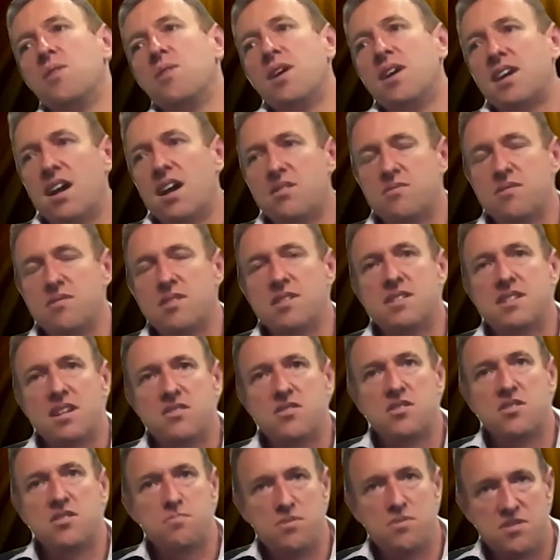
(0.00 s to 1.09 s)
a country such
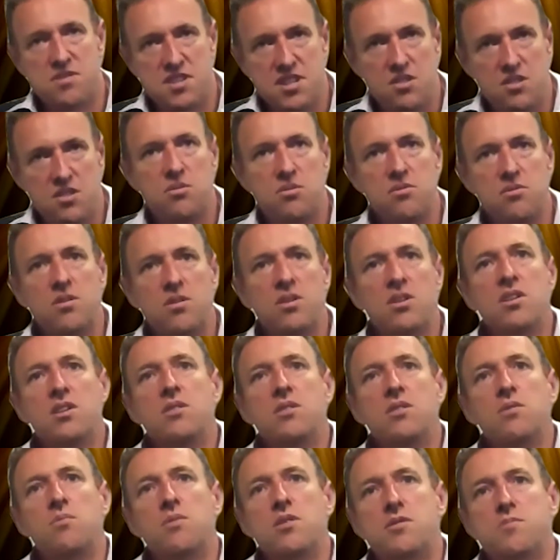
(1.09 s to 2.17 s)
as Brazil,
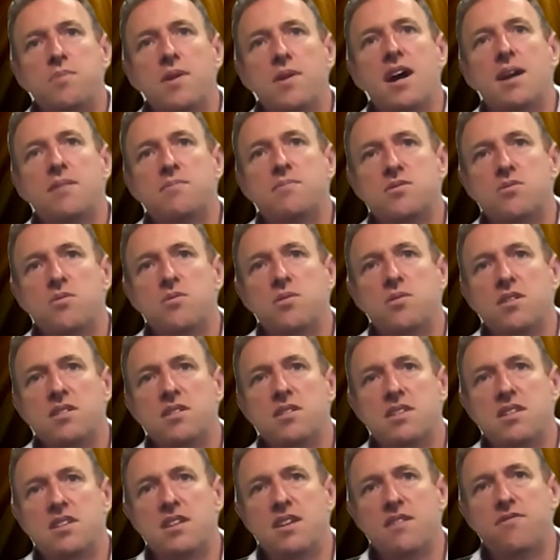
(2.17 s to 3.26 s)
which perhaps took a
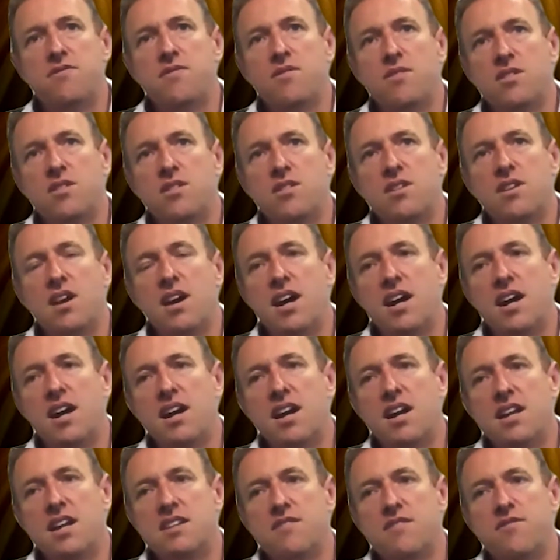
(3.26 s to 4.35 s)
different
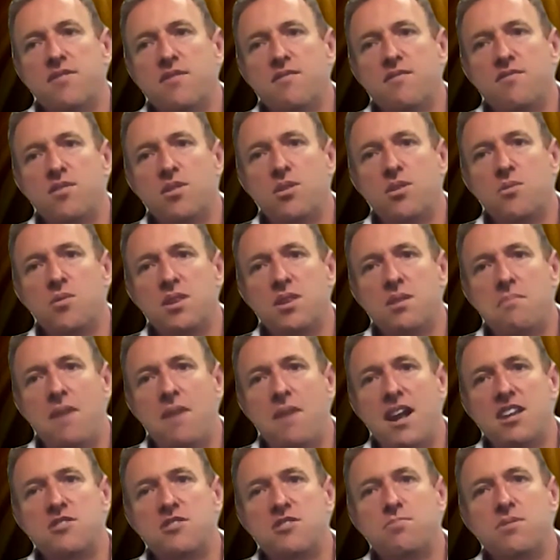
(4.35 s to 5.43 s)
view in the
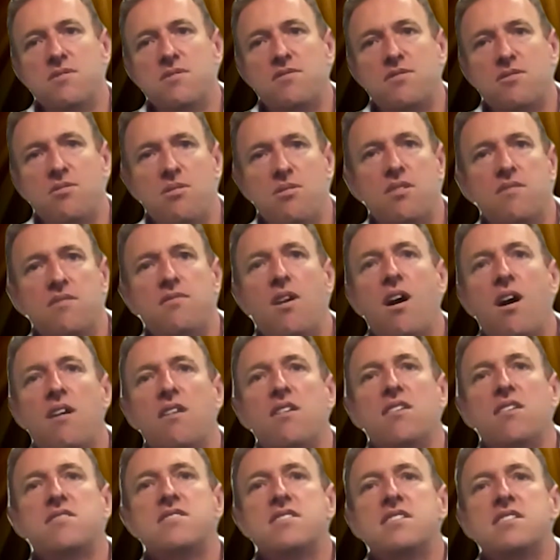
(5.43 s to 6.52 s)
management of
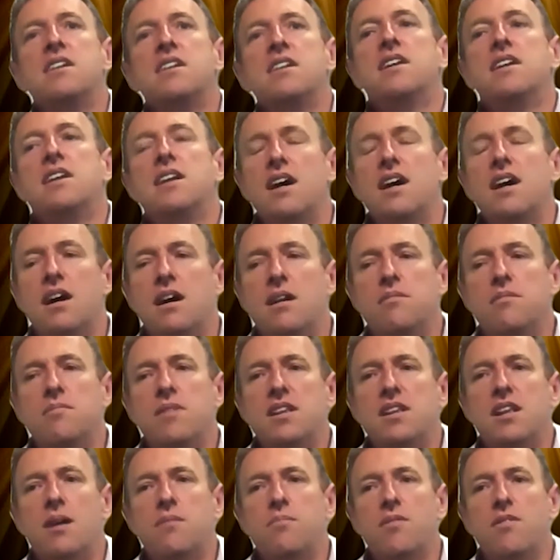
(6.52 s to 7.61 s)
coronavirus, a
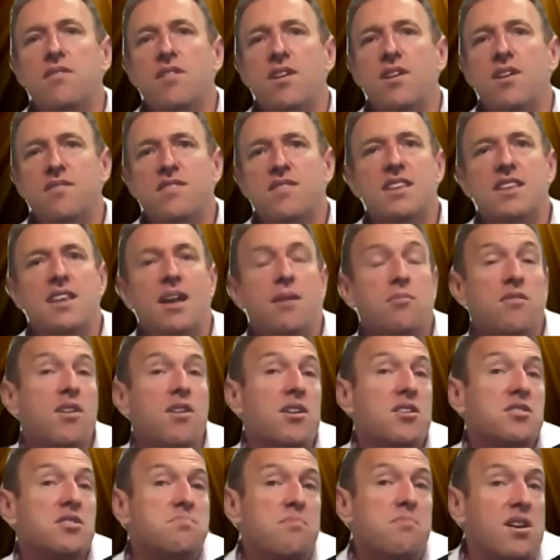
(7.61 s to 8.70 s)
number of
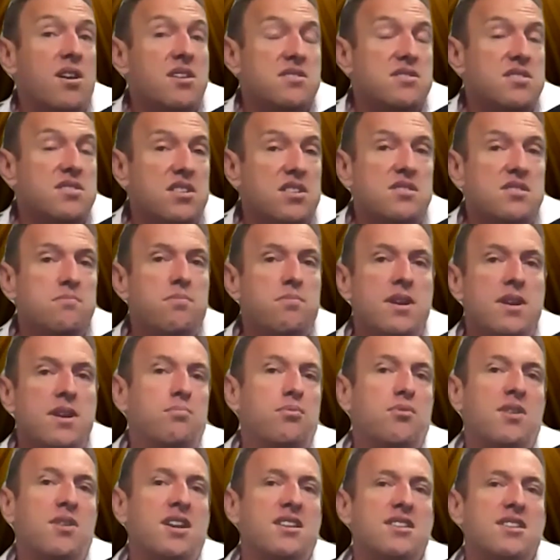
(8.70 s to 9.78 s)
those mine sites have been
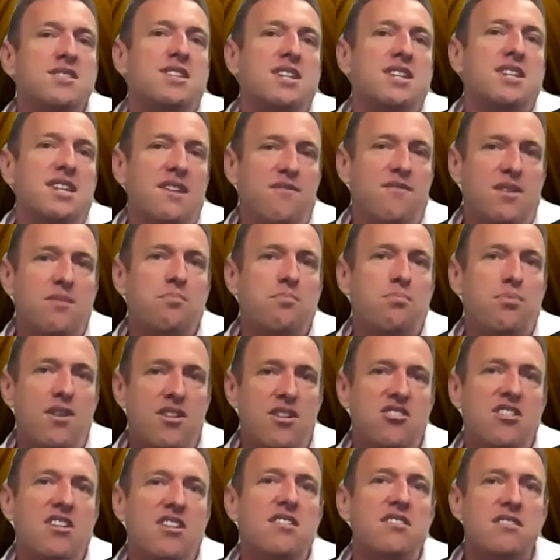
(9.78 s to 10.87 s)
put under significant
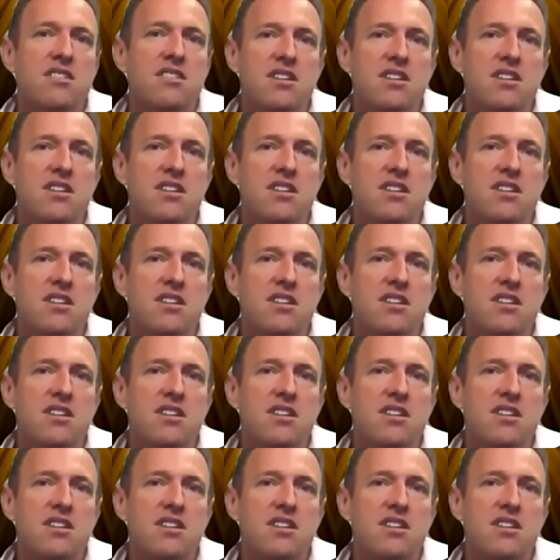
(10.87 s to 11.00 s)
pressure